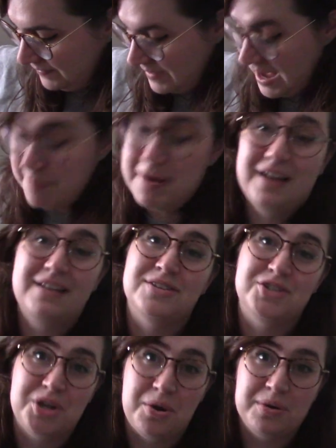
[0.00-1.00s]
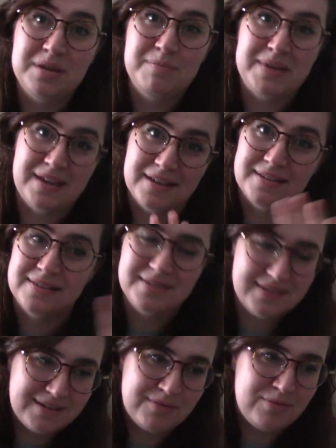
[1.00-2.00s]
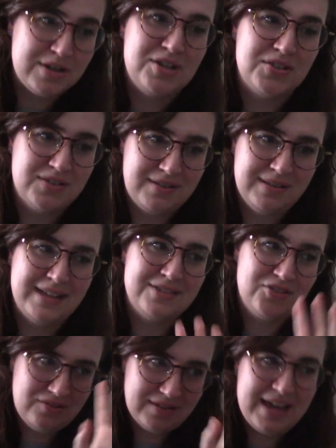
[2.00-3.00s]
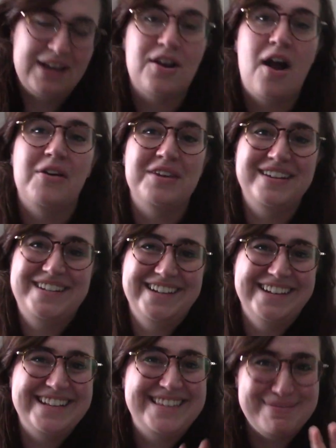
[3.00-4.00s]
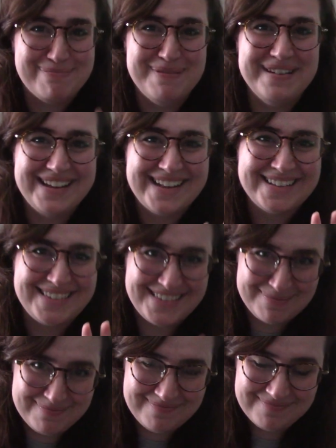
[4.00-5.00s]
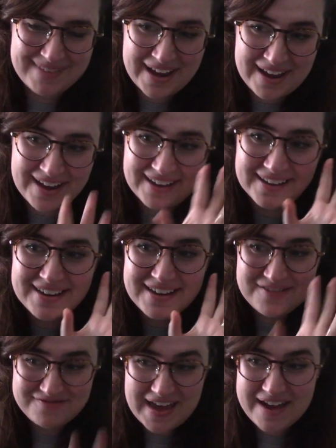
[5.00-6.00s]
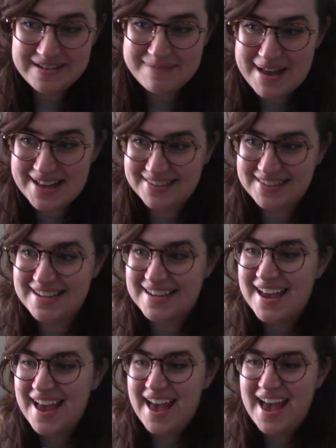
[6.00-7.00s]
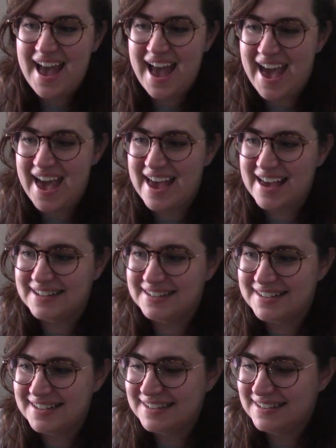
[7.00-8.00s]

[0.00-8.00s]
I'm not going to show it because we just, let's acknowledge it's very messy, and